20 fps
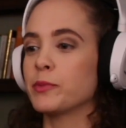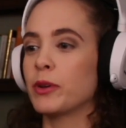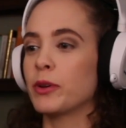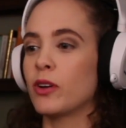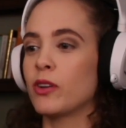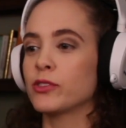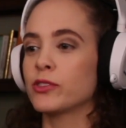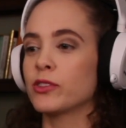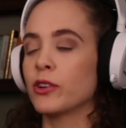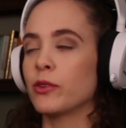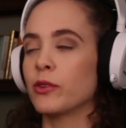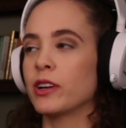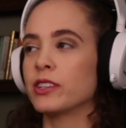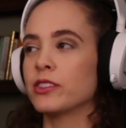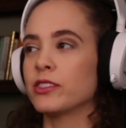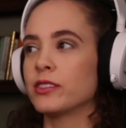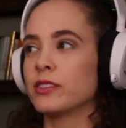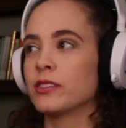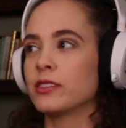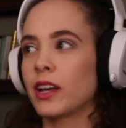but also
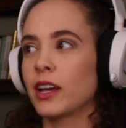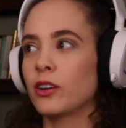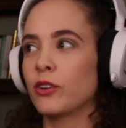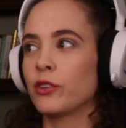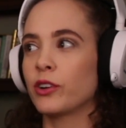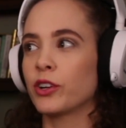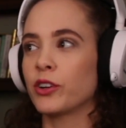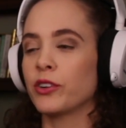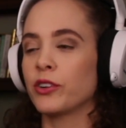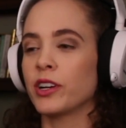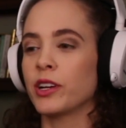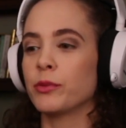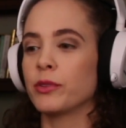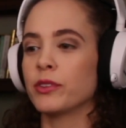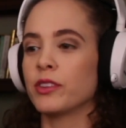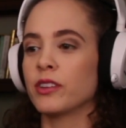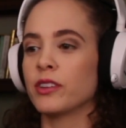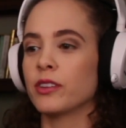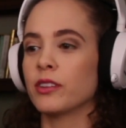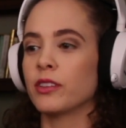I don't agree
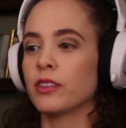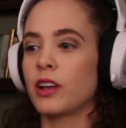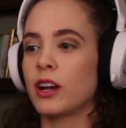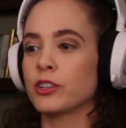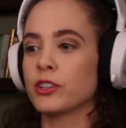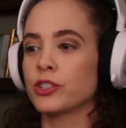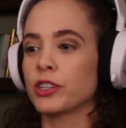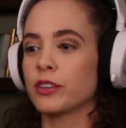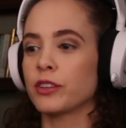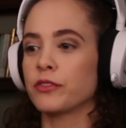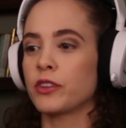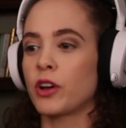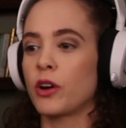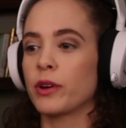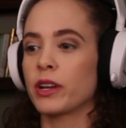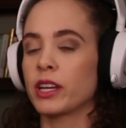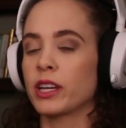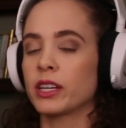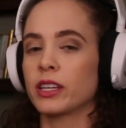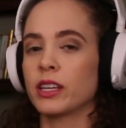with the logic of
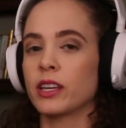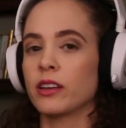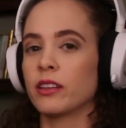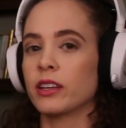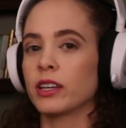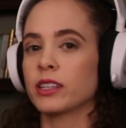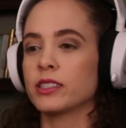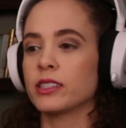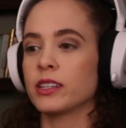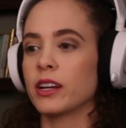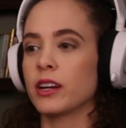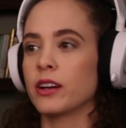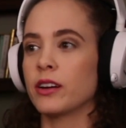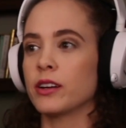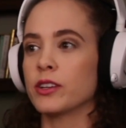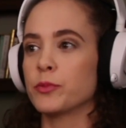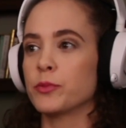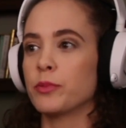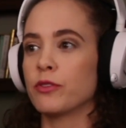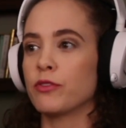going and killing
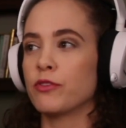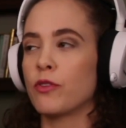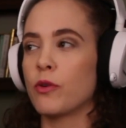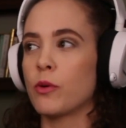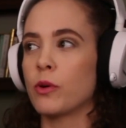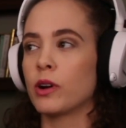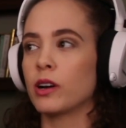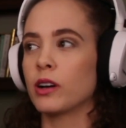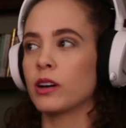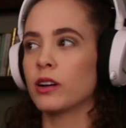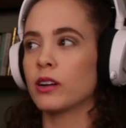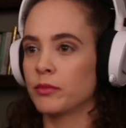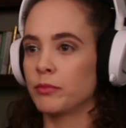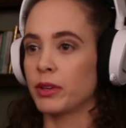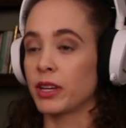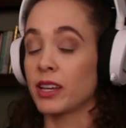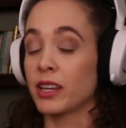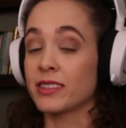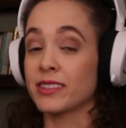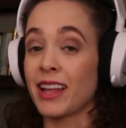Daenerys before,
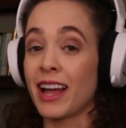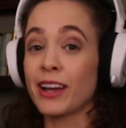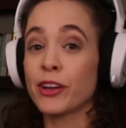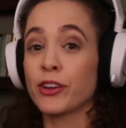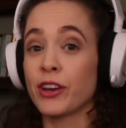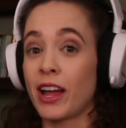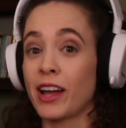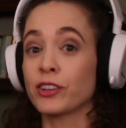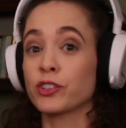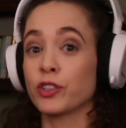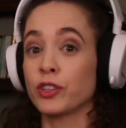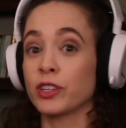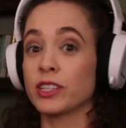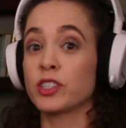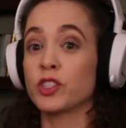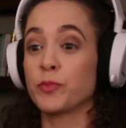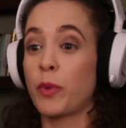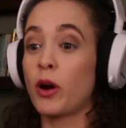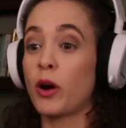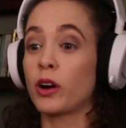because that could actually
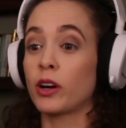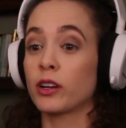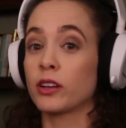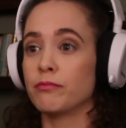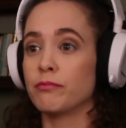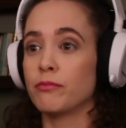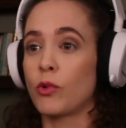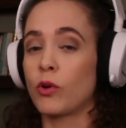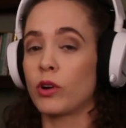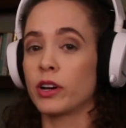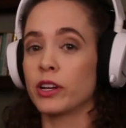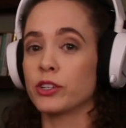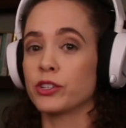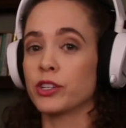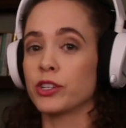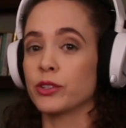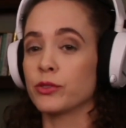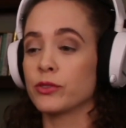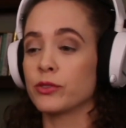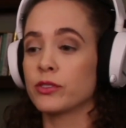spark more
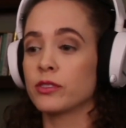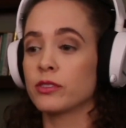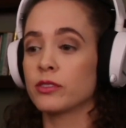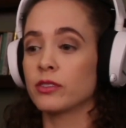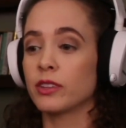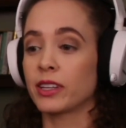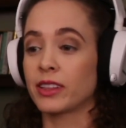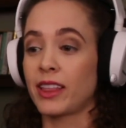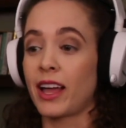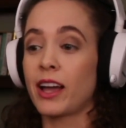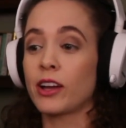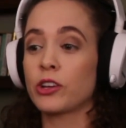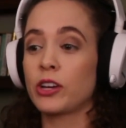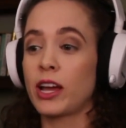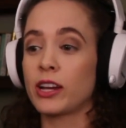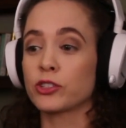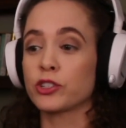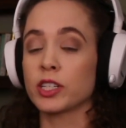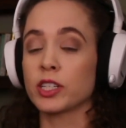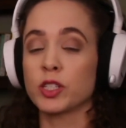issues. Like, that could
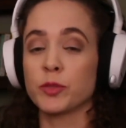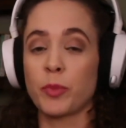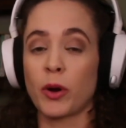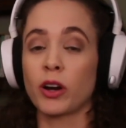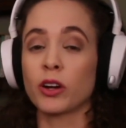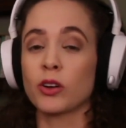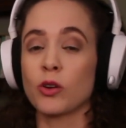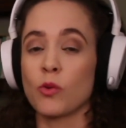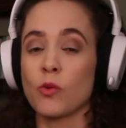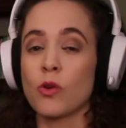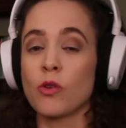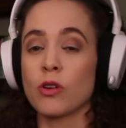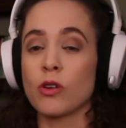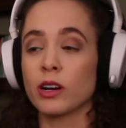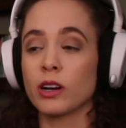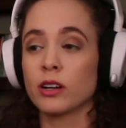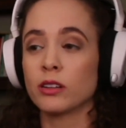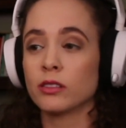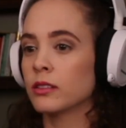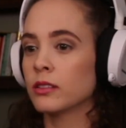actually spark a war.